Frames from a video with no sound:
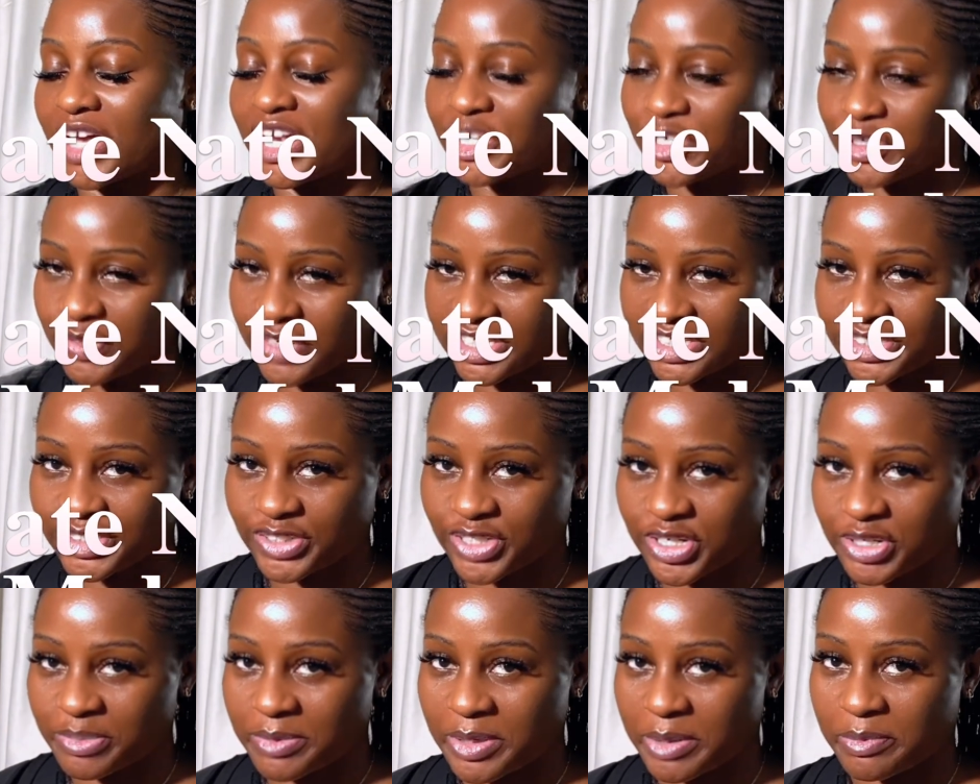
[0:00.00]
I know we're still
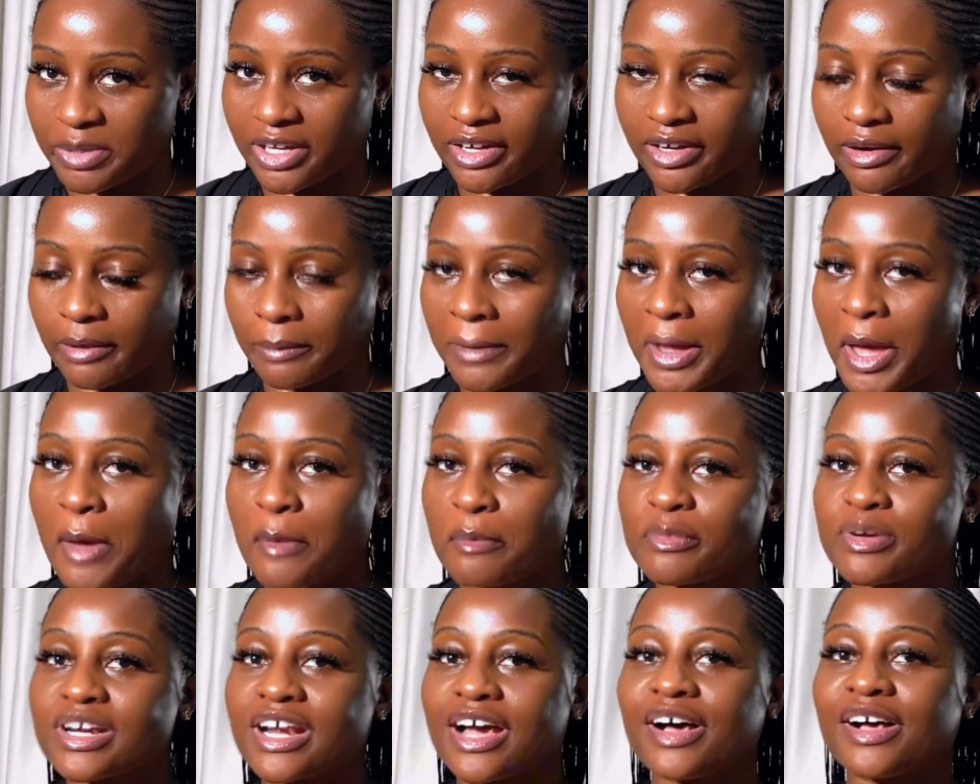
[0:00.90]
talking about makeup,
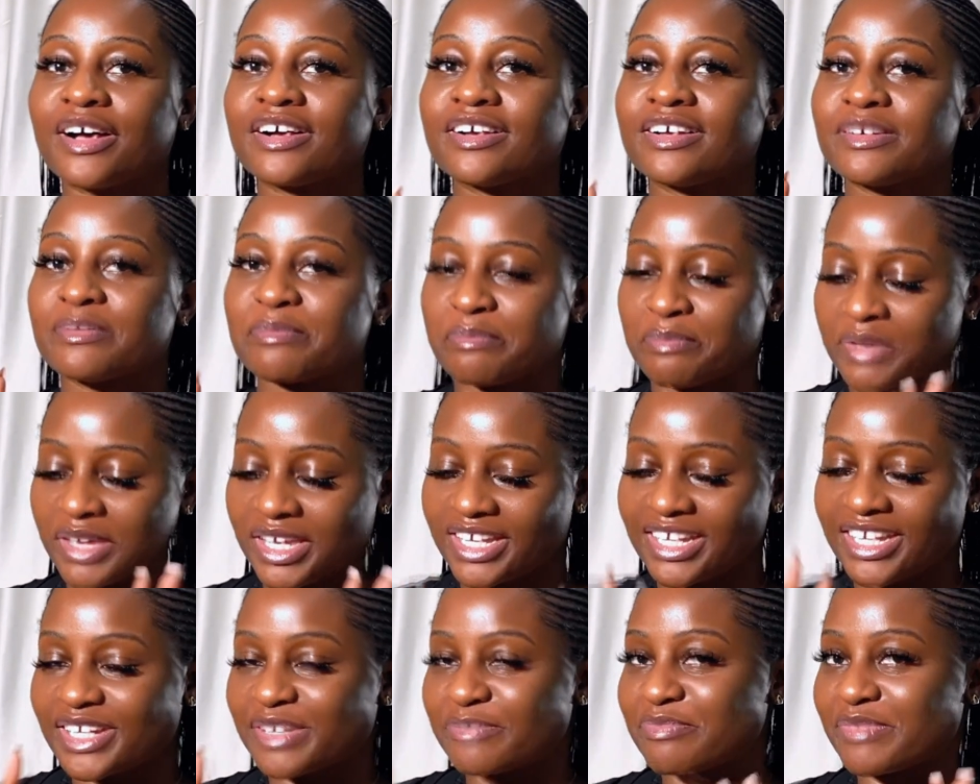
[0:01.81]
but I'll
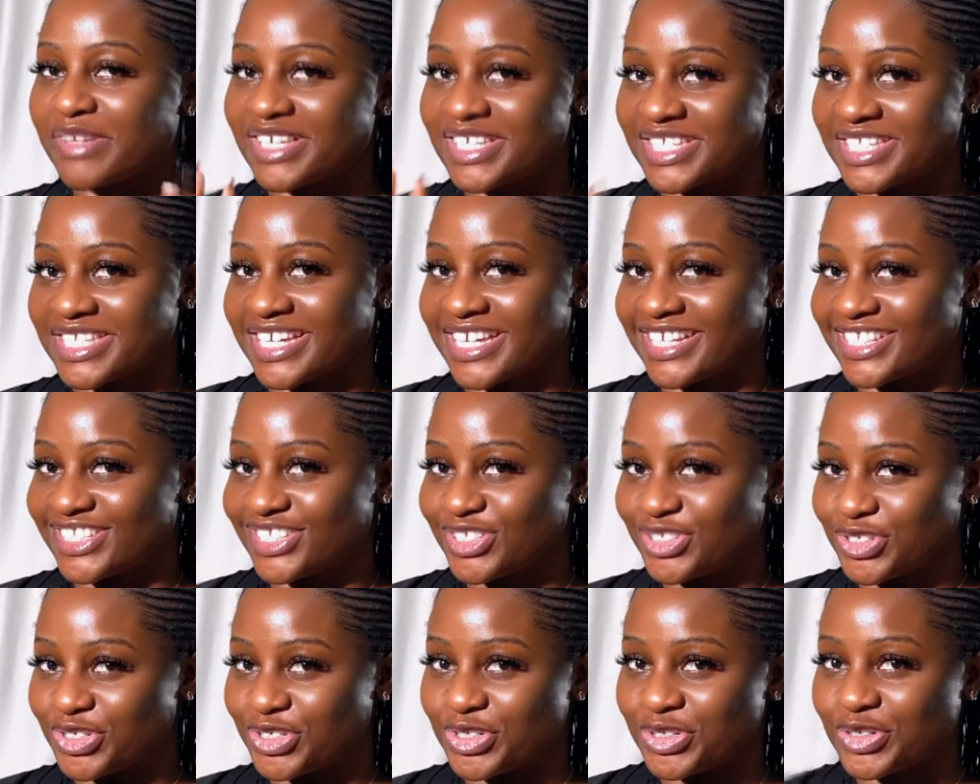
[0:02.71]
make it make sense
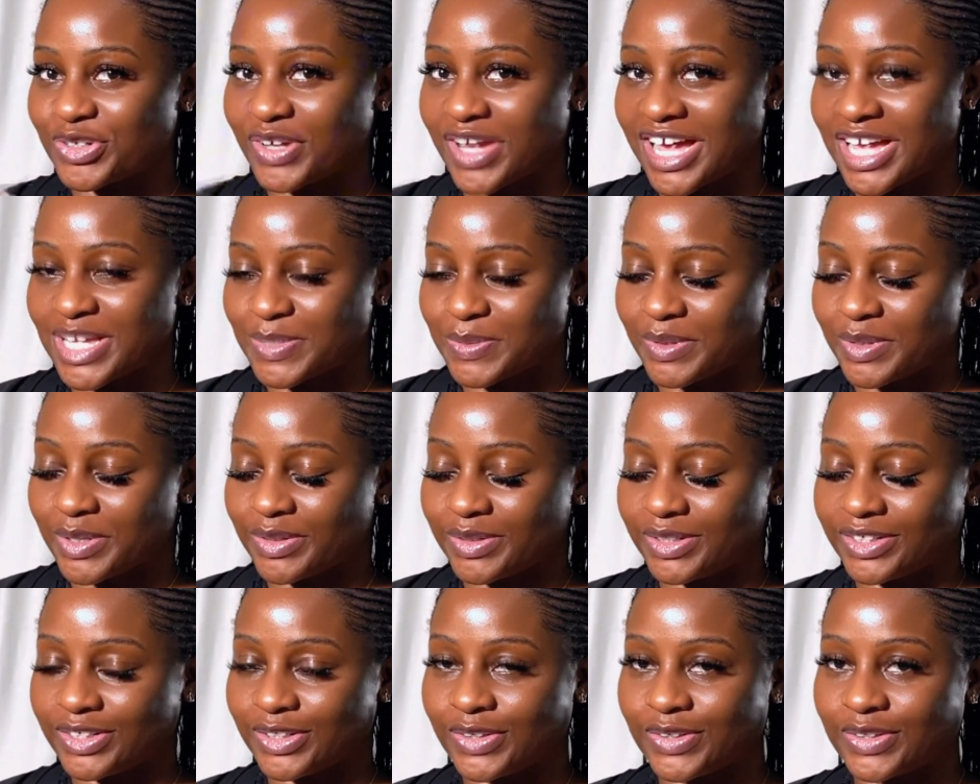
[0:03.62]
to you as we
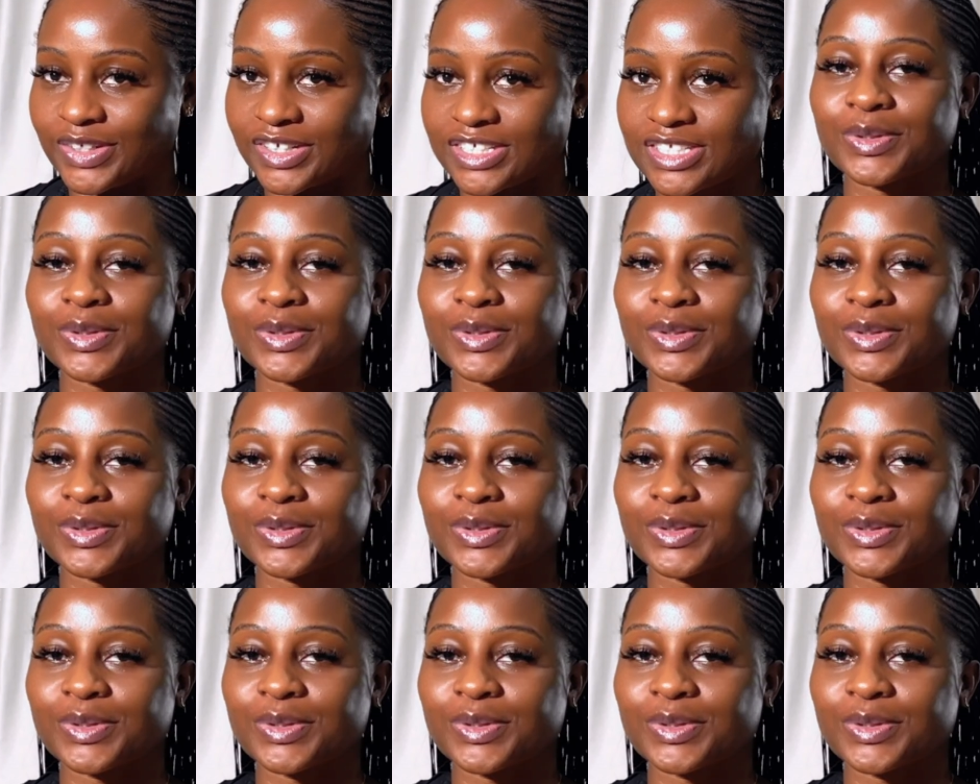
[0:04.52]
go along.